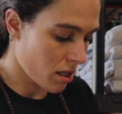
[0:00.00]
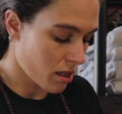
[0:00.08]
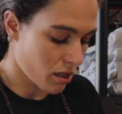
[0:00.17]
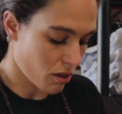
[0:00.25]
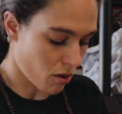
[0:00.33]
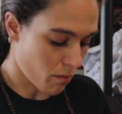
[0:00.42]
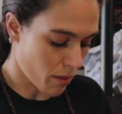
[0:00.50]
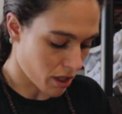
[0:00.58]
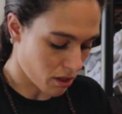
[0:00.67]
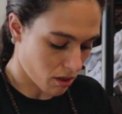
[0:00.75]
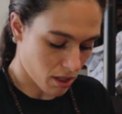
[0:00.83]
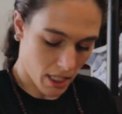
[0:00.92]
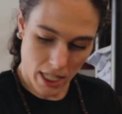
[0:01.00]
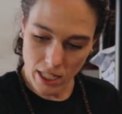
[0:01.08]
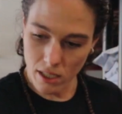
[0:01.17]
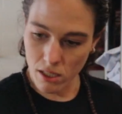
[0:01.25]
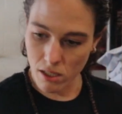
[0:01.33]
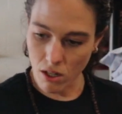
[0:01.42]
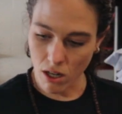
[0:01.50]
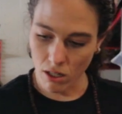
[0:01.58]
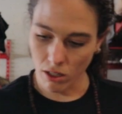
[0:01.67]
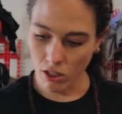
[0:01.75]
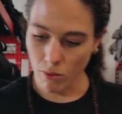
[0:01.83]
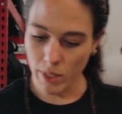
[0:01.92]
So muscle tanks are a
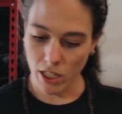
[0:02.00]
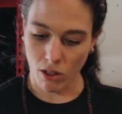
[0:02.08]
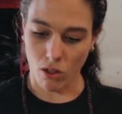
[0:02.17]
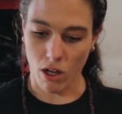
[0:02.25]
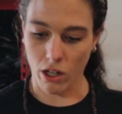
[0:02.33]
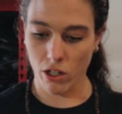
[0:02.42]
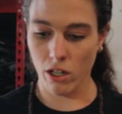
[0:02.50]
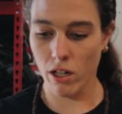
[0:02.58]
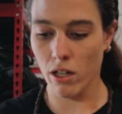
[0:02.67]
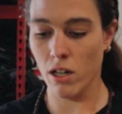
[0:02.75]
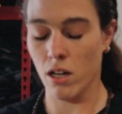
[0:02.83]
little bit longer.